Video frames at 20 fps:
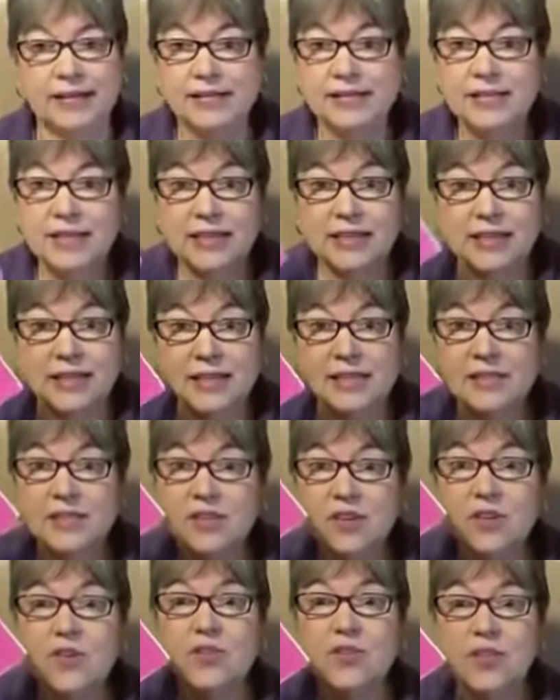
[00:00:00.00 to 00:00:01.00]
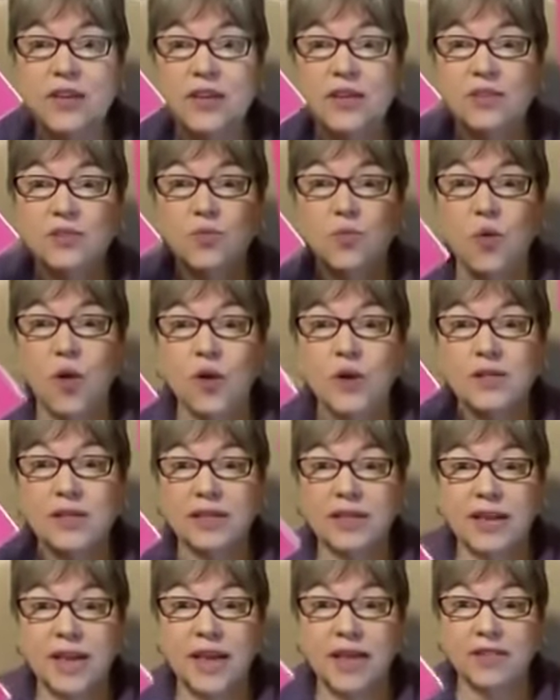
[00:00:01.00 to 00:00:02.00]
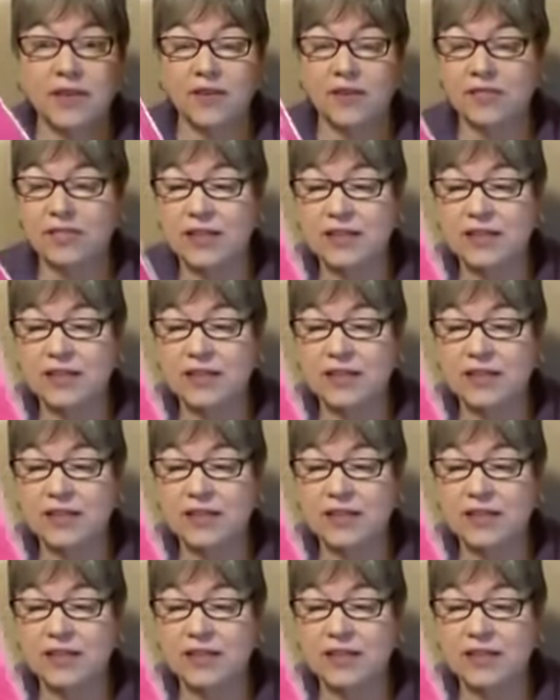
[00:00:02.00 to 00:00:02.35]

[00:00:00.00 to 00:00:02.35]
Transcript: these two things work together.